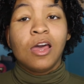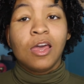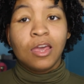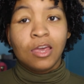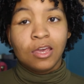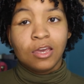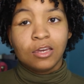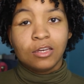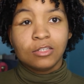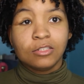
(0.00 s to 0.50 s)

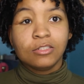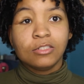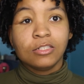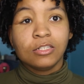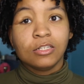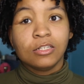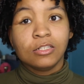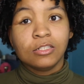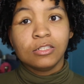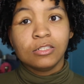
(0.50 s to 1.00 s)
And
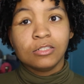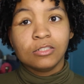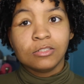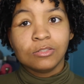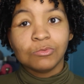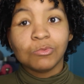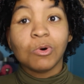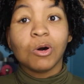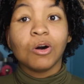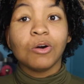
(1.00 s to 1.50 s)

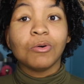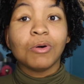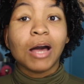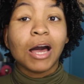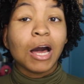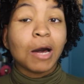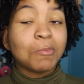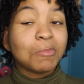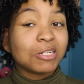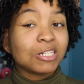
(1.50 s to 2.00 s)
well,
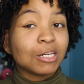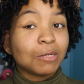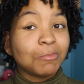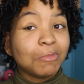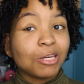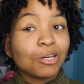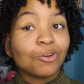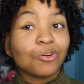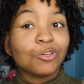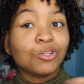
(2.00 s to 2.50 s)
how much I
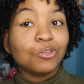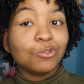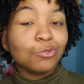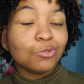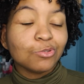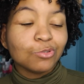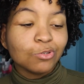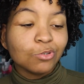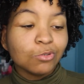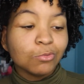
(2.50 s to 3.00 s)
make on
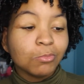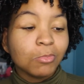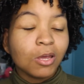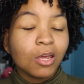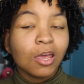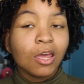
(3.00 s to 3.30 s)
YouTube.